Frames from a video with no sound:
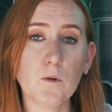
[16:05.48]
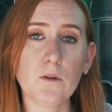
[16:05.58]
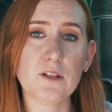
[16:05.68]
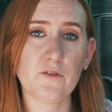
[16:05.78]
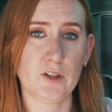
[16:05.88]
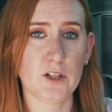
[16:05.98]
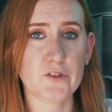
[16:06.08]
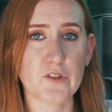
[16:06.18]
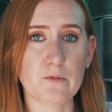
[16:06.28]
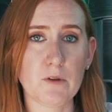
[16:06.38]
all the different
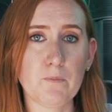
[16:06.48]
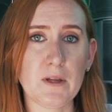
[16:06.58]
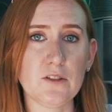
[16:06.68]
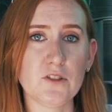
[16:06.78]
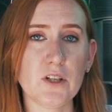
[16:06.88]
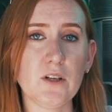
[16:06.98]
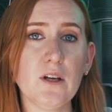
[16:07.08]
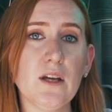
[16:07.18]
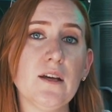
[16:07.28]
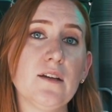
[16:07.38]
countries we've been to.
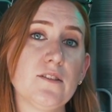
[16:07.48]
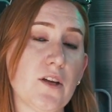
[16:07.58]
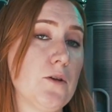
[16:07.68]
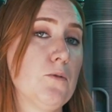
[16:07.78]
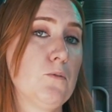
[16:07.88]
So